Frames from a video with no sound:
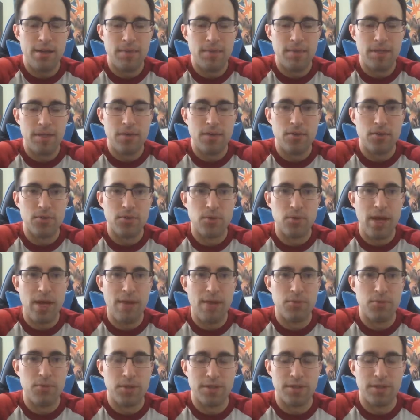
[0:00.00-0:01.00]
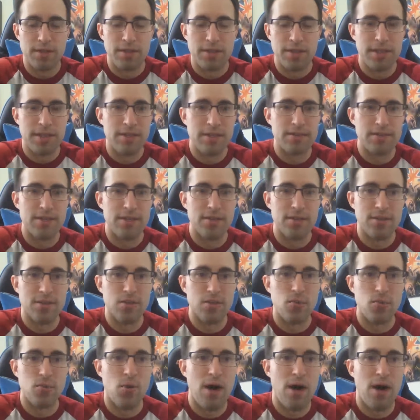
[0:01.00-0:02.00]
going to go through everything and tell
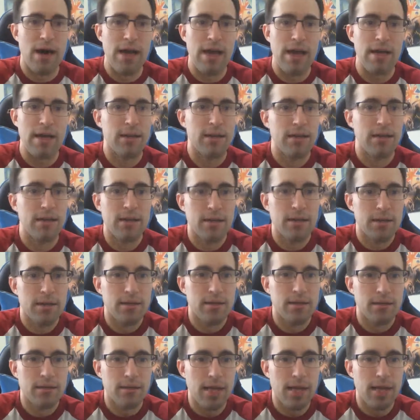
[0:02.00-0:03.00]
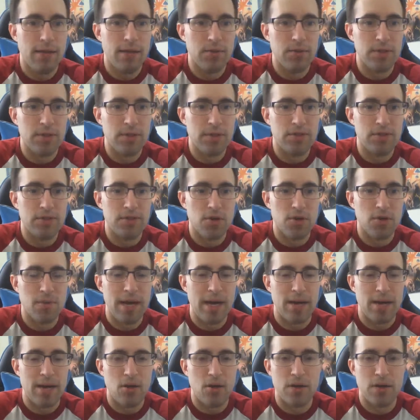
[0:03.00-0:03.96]
you why everything is so bad.